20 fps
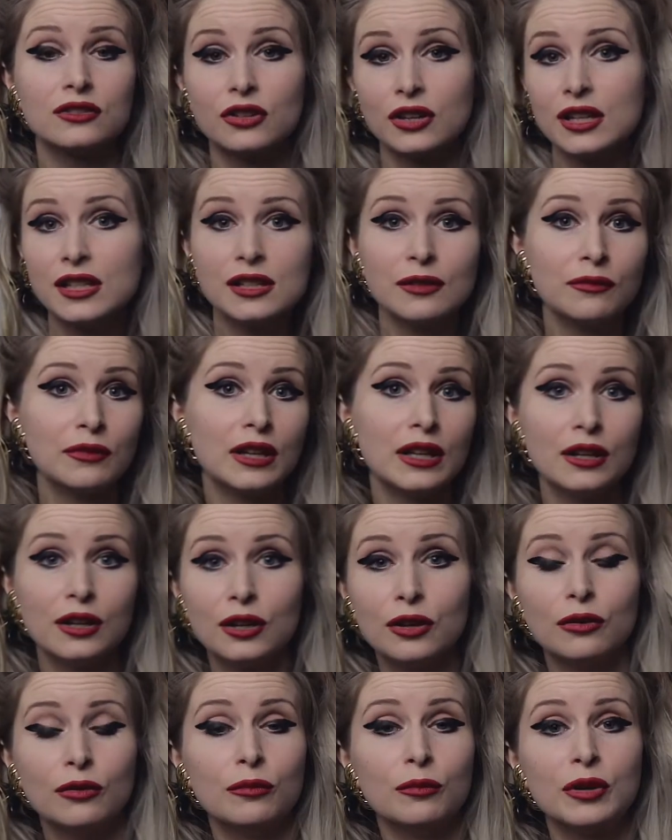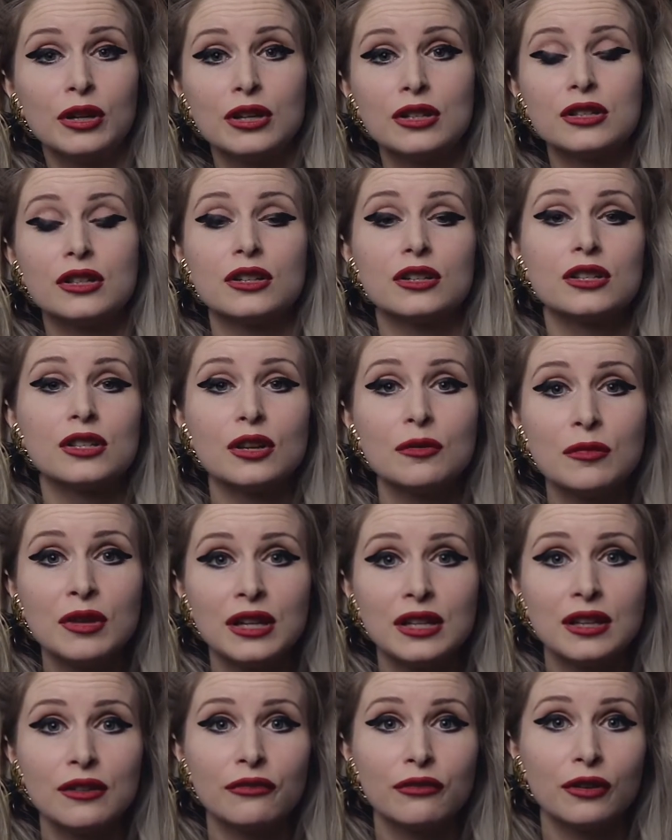try something new, because there are so
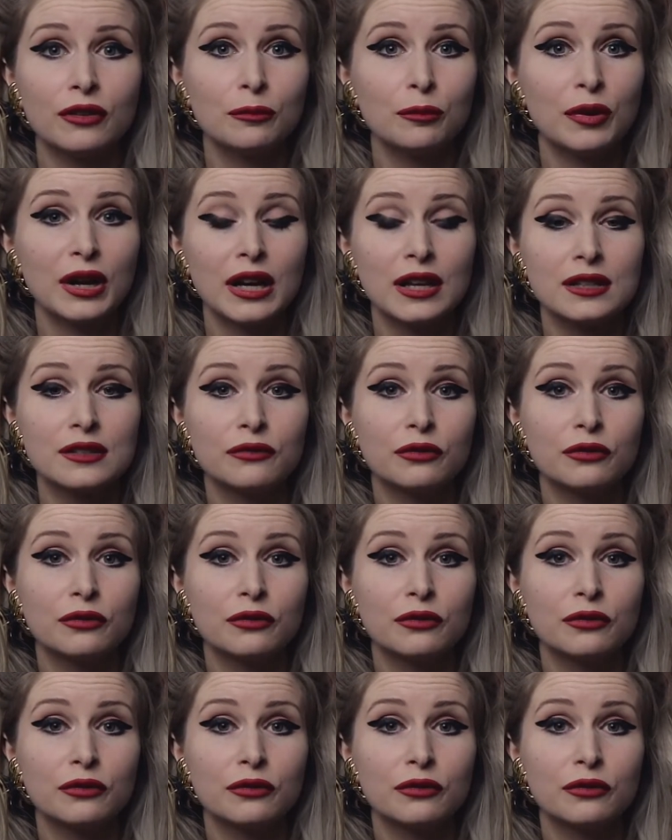many different brands.